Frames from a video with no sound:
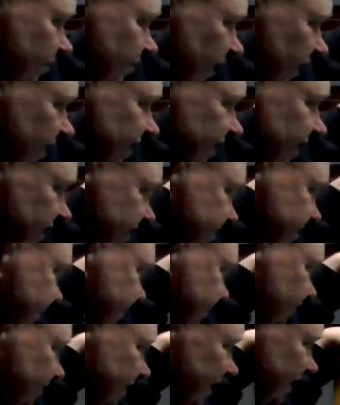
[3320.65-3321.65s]
but it's,
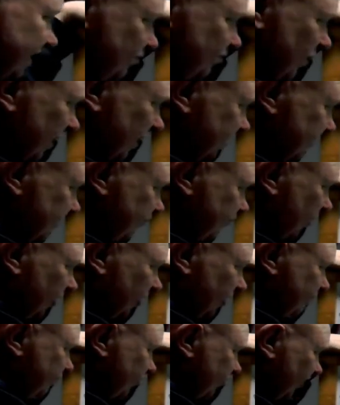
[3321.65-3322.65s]
as well as a
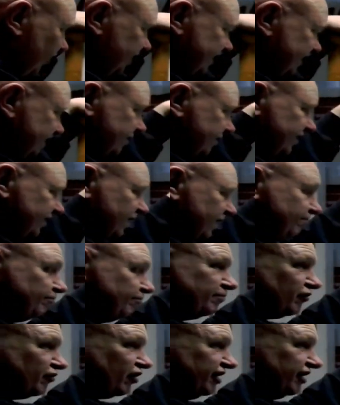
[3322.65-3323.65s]
bride, it's a
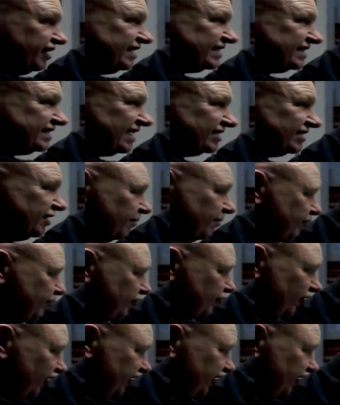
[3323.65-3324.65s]
bride is actually a
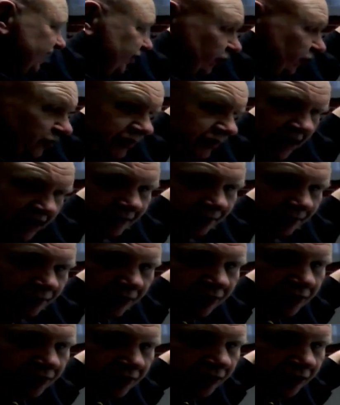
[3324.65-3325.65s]
pride in Old
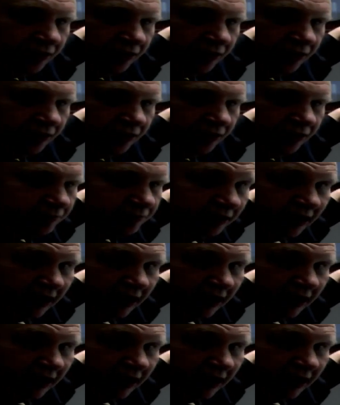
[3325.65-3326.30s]
Testament terms, but